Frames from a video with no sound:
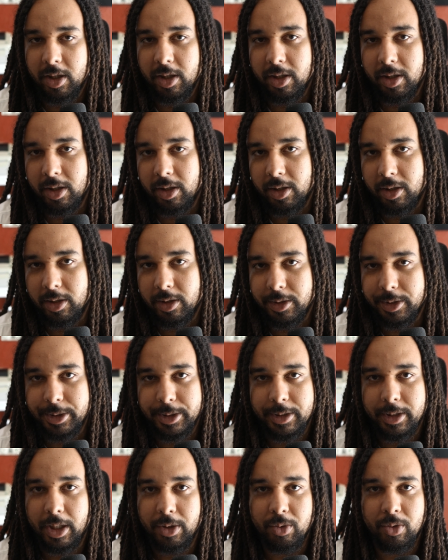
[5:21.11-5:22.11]

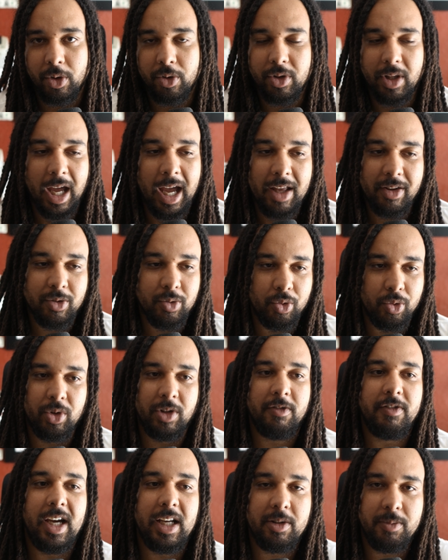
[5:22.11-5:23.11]
Uh, I do not ask you
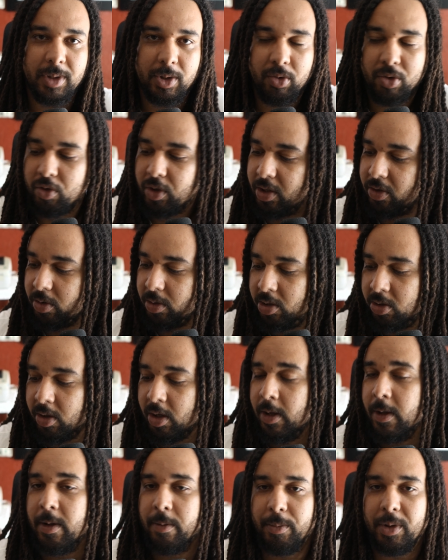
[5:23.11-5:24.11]
to invite me to the restaurant,
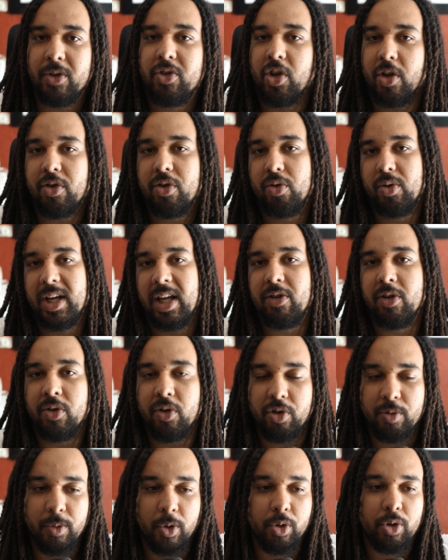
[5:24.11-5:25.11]
but just to get
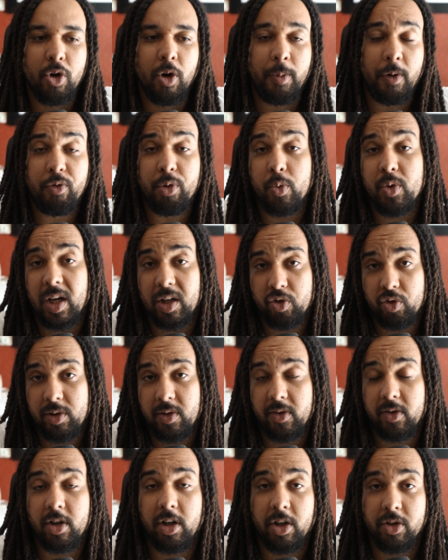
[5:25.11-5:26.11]
on a small call before we
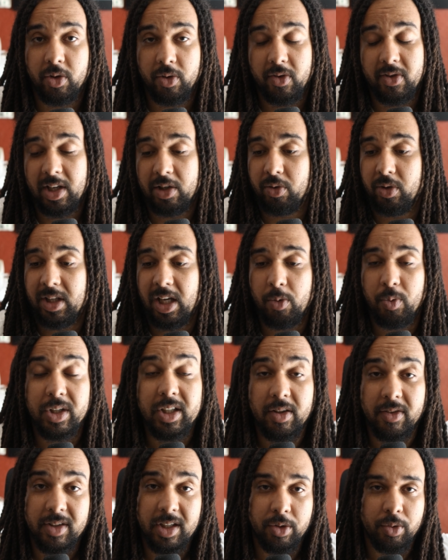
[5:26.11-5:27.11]
actually start on Saturday, we
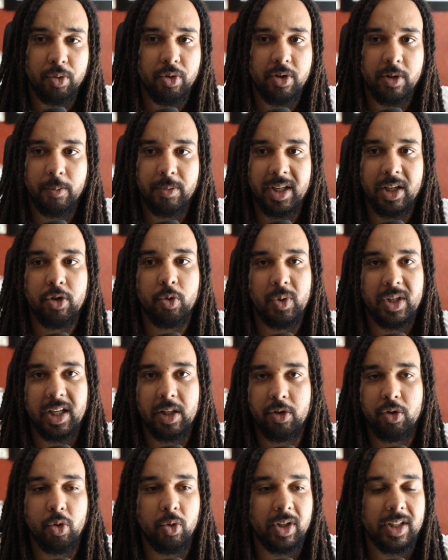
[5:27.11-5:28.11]
can schedule something so we
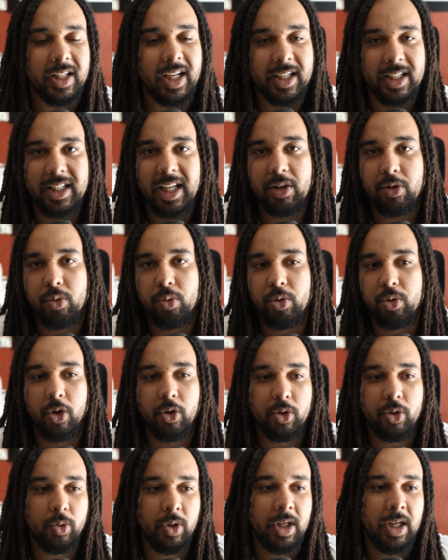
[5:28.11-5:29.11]
can talk and I can get to
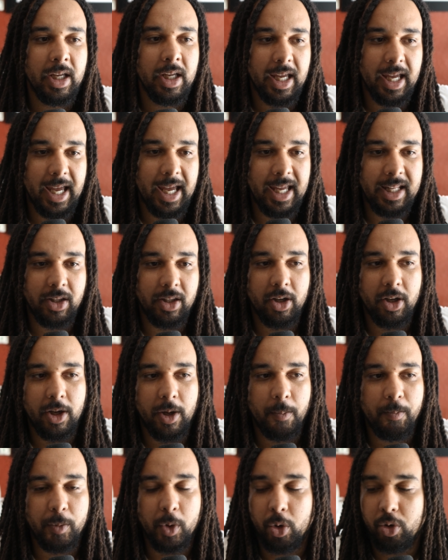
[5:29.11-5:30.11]
know you and
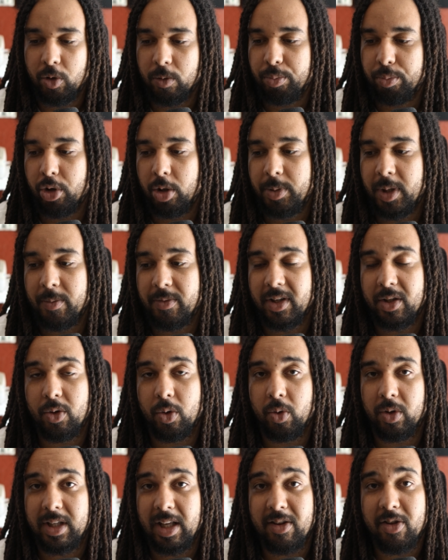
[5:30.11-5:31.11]
um, know your problems
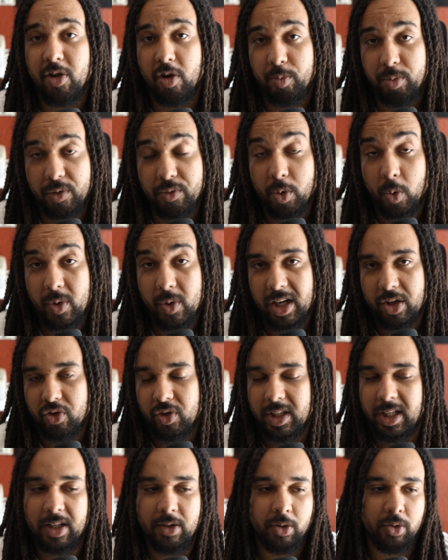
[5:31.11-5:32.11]
and all that stuff before we
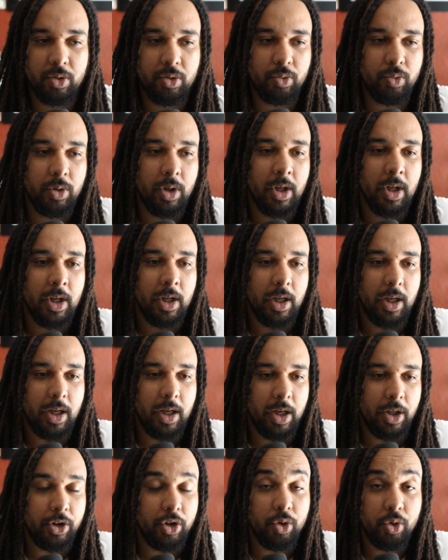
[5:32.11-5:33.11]
actually get onto
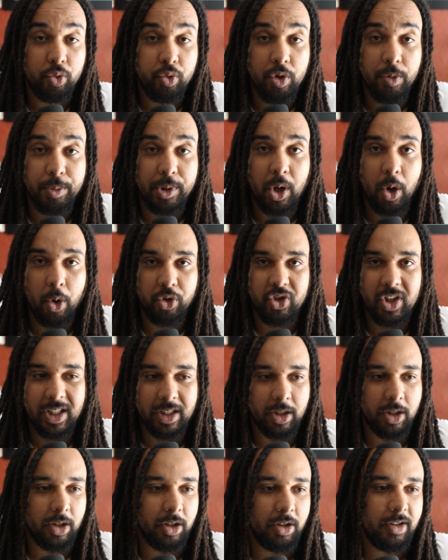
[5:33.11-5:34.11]
uh, the group
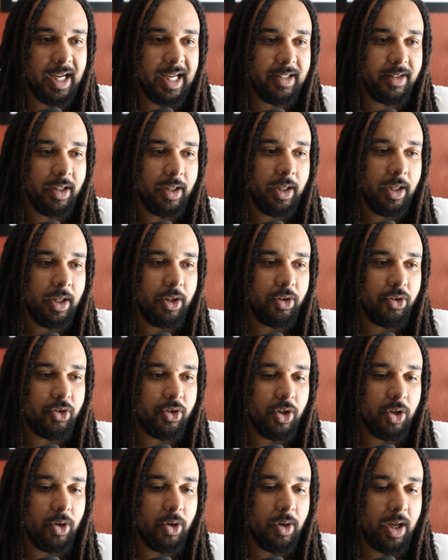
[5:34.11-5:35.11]
coaching. All right.
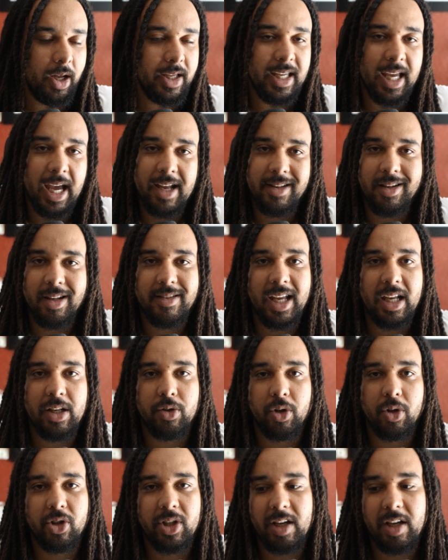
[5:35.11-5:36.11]
So uh, yeah, as I
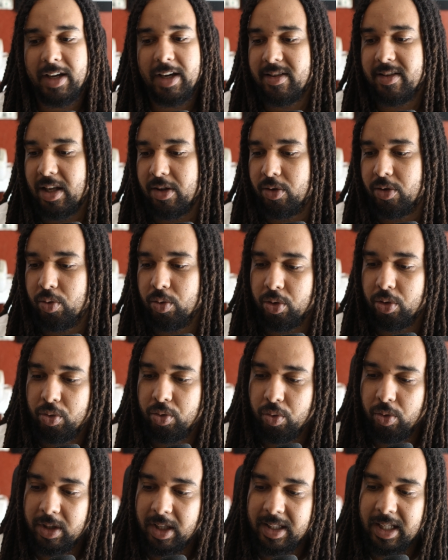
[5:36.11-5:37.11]
said, you're gonna have access to the
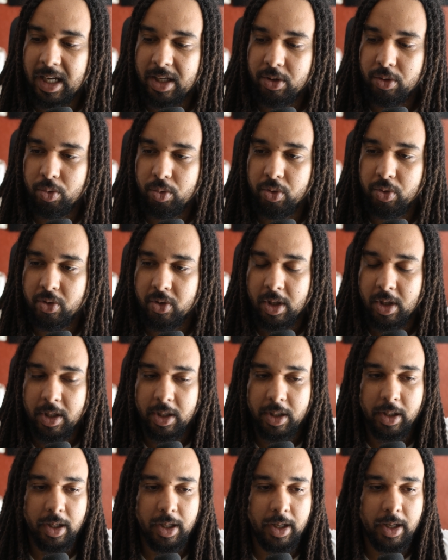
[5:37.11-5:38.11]
tool that I use
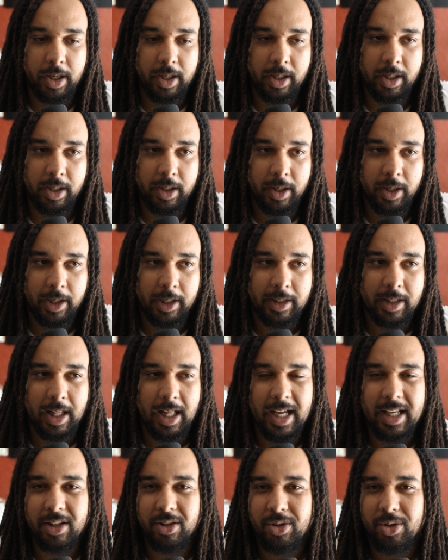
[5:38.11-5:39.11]
uh,
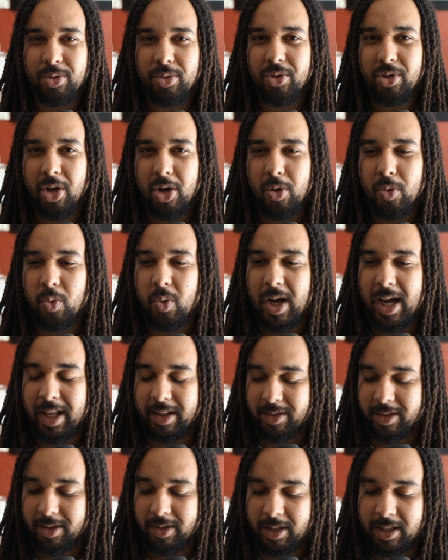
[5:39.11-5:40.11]
and you know
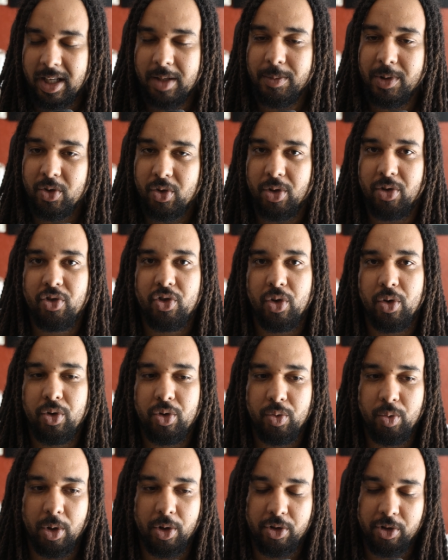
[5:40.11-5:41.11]
what? Let me just show
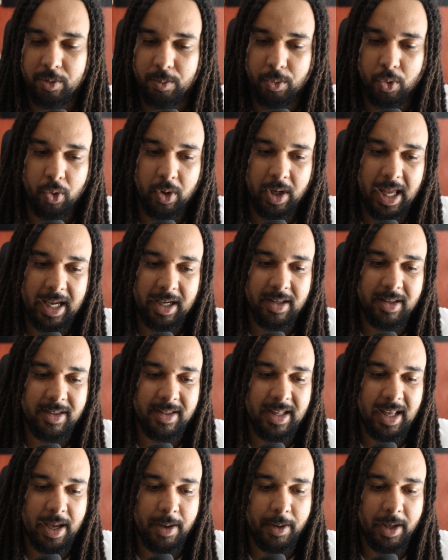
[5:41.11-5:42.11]
you a small
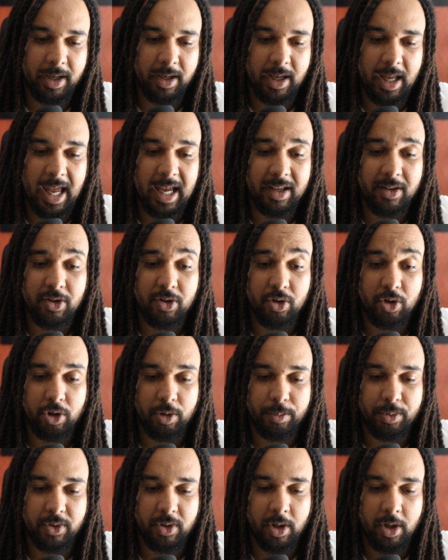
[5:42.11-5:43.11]

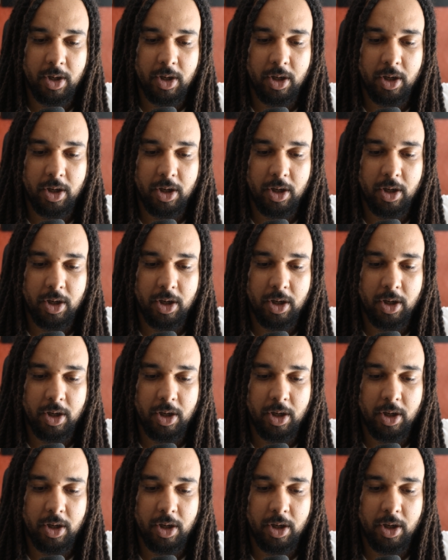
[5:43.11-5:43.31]
excerpt